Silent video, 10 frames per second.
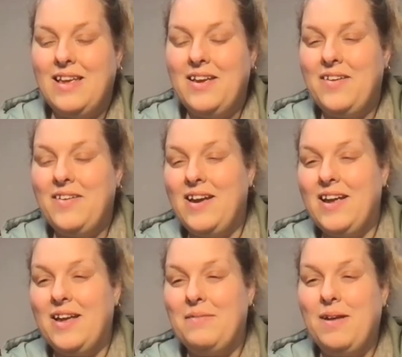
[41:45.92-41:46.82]
All
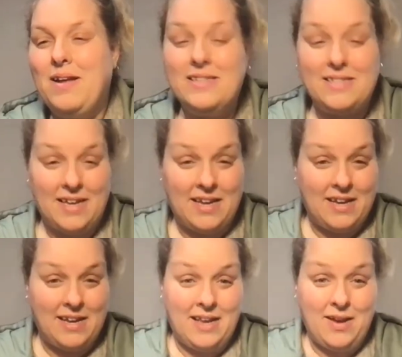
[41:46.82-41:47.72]
right, I'm not
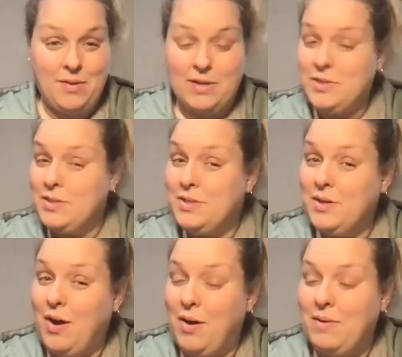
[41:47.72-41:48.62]
seeing any questions or
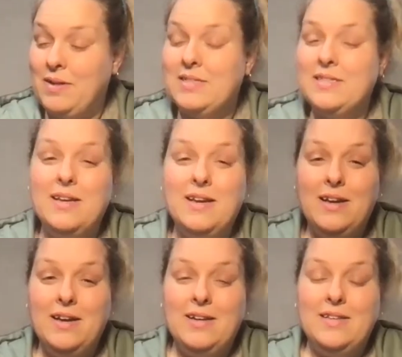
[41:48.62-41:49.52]
comments,
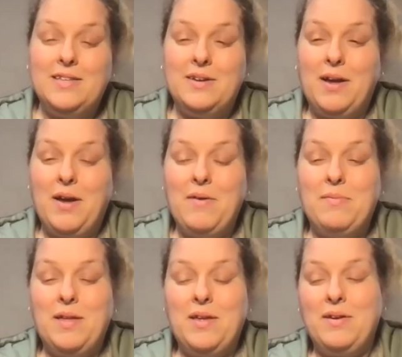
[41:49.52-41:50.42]
so I hope
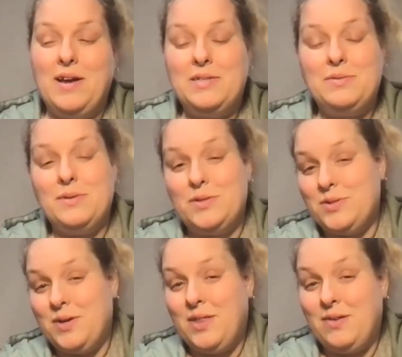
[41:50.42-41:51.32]
that you guys will
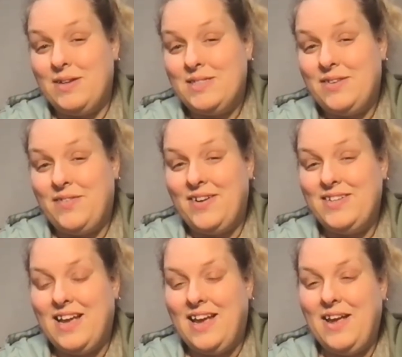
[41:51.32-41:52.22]
enjoy the rest of your
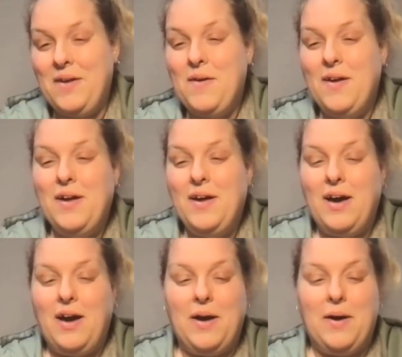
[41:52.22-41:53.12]
day.
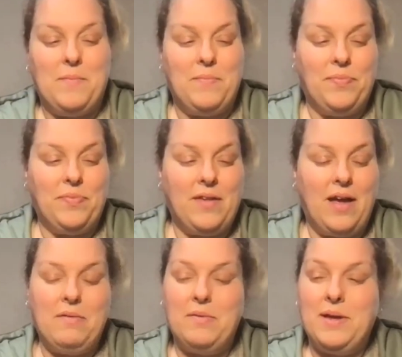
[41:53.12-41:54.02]
I
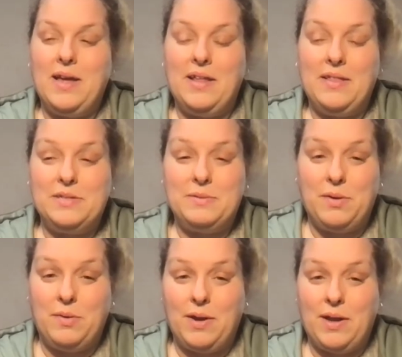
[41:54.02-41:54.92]
will be getting this
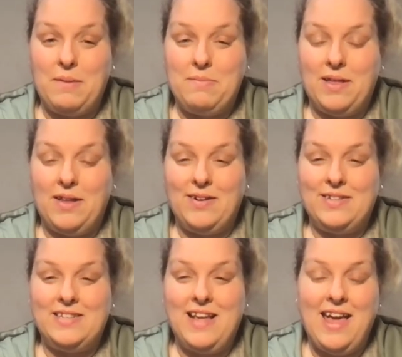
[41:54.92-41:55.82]
recording up later
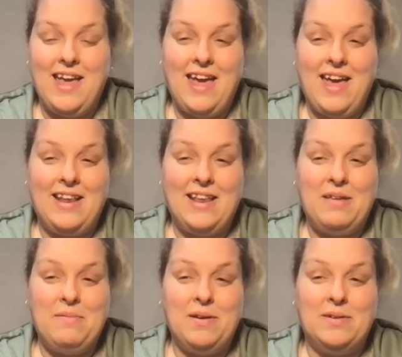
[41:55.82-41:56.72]
today and
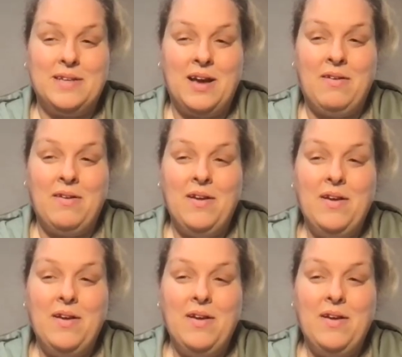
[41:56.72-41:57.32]
emailed out